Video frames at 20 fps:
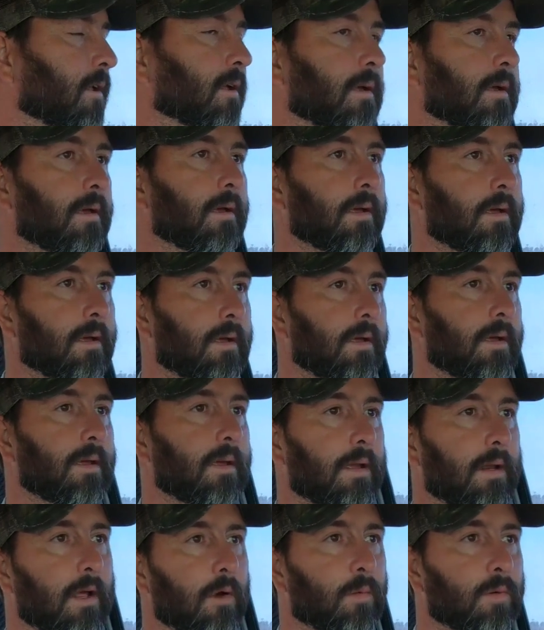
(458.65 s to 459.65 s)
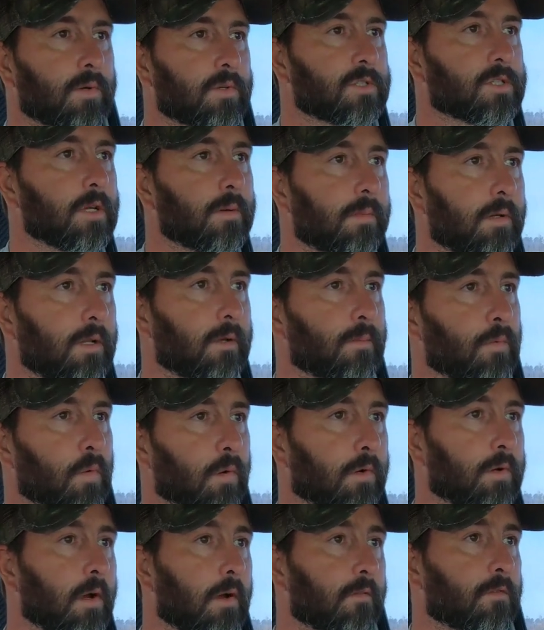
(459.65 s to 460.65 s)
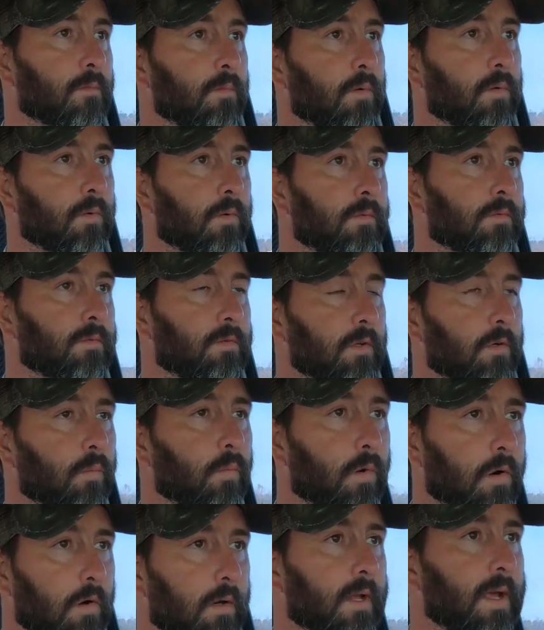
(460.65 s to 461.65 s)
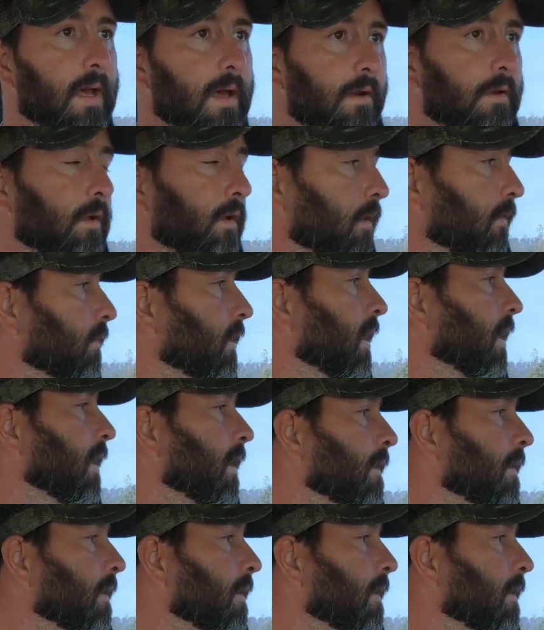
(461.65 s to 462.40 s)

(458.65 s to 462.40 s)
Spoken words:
and I wanted something a little more comfortable to work out of.